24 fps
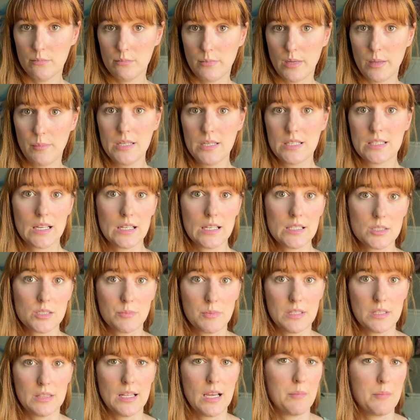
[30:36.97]
Maybe it does
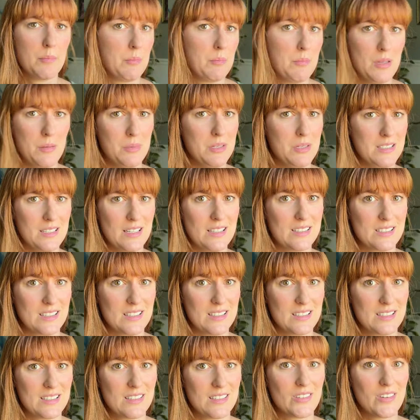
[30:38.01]
mean that, but maybe it
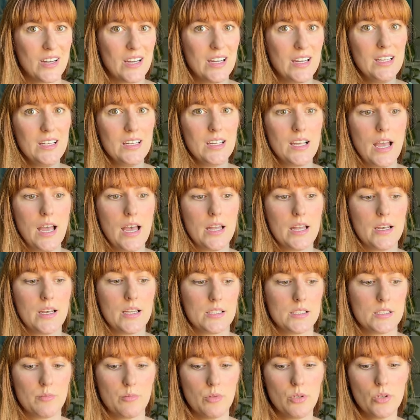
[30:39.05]
doesn't, right? And
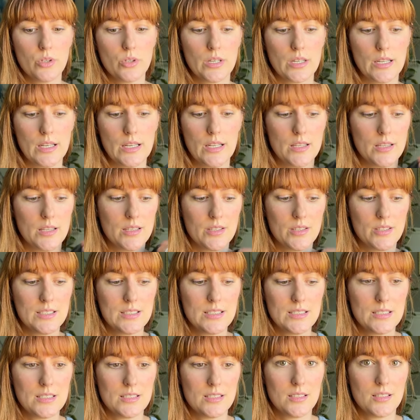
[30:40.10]
explore it. And there
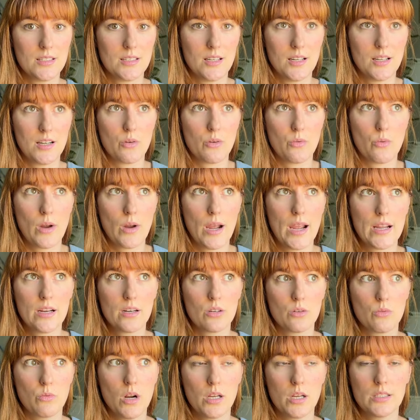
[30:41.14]
isn't a right or
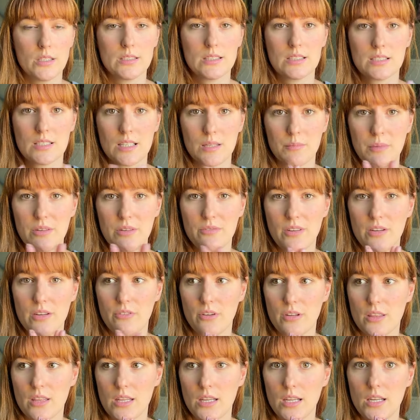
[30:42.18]
wrong. This is like my
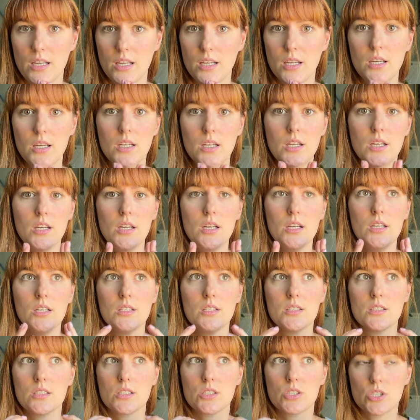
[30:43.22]
favorite thing
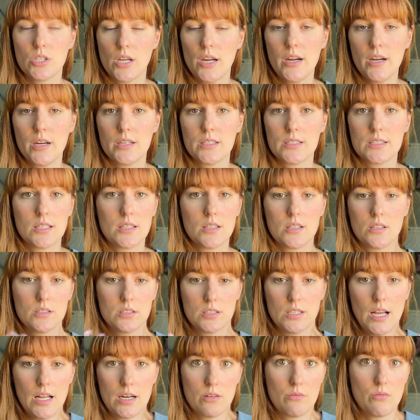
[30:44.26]
to share is that there's
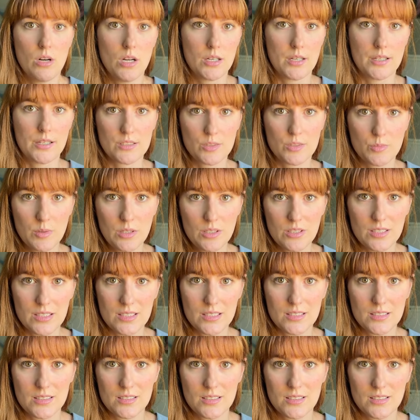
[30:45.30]
not a wrong
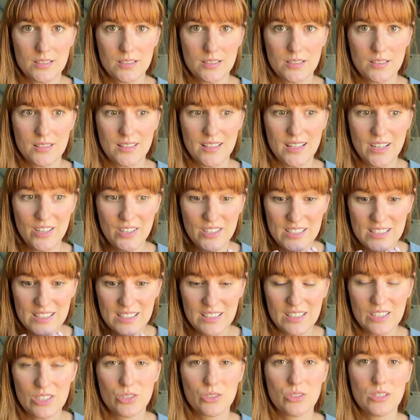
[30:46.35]
experience. There is
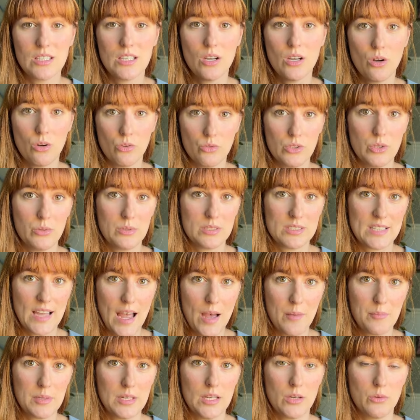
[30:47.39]
literally only what's
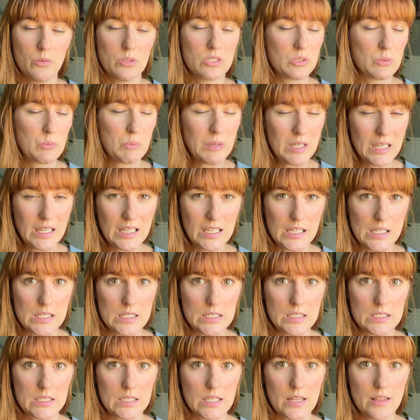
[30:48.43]
happening, which
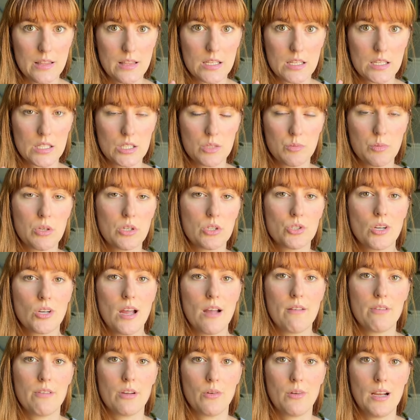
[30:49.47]
means the experience you're
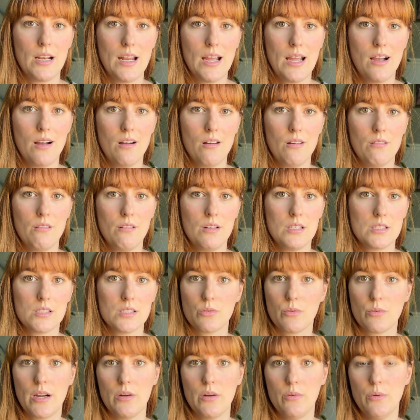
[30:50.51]
having right now is the
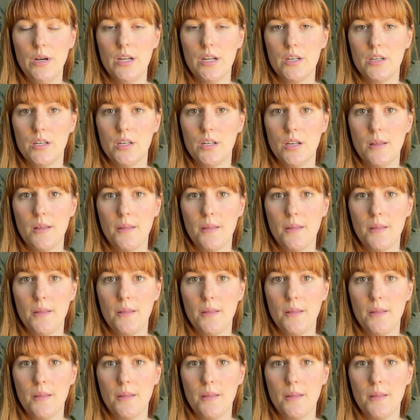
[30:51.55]
right one.